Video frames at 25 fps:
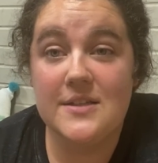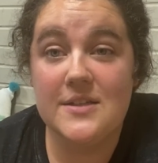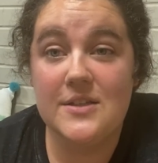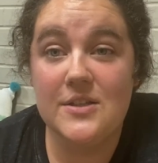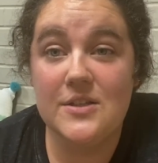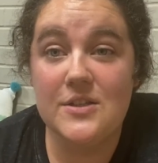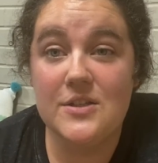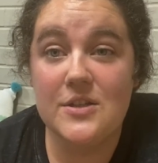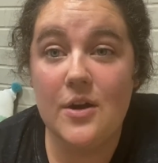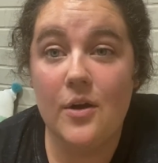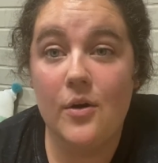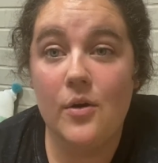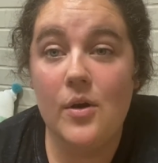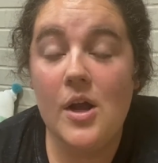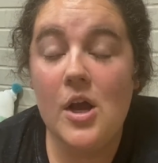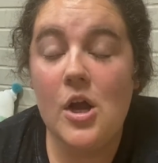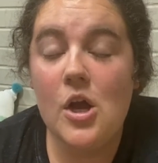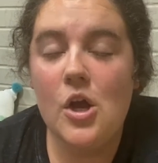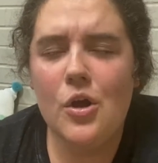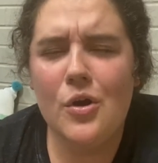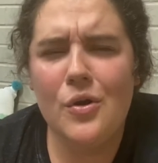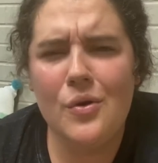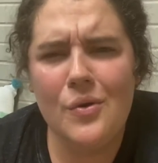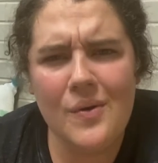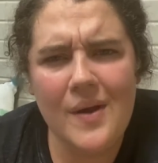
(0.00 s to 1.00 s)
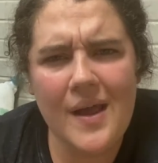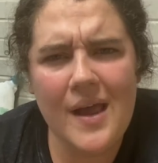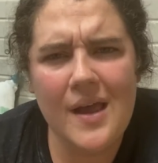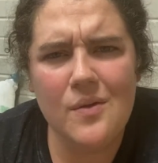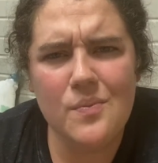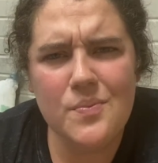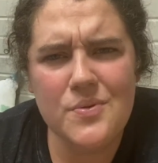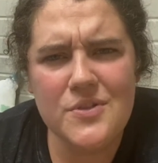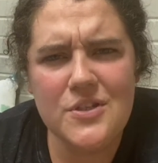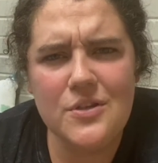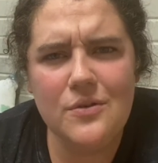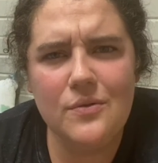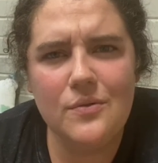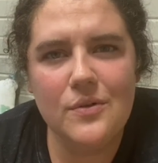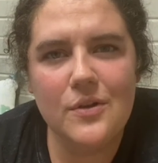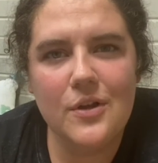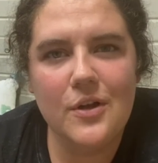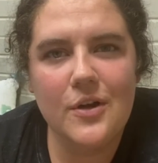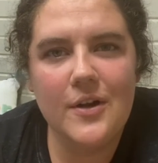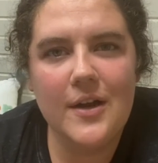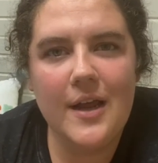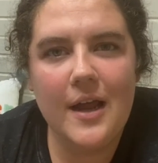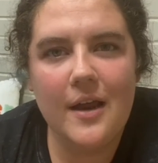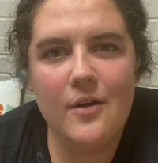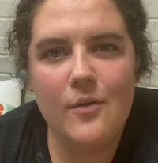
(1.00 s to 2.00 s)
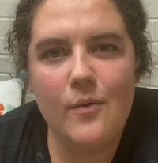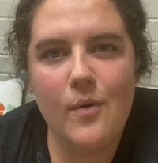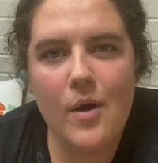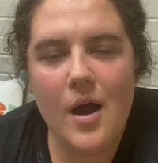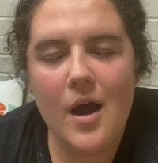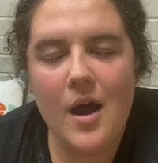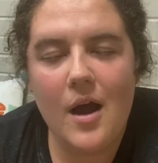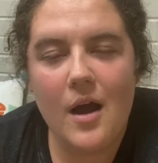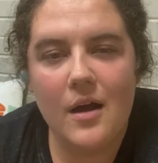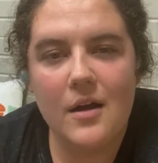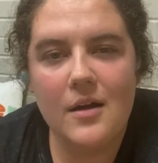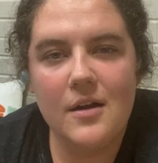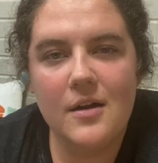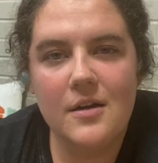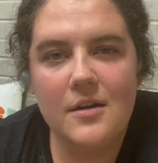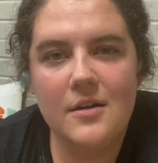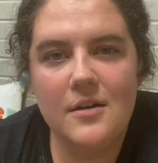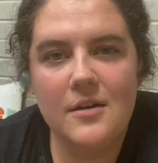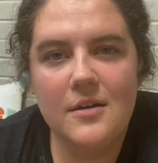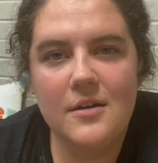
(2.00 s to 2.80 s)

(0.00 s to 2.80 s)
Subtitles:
And so who helps you learn how to walk?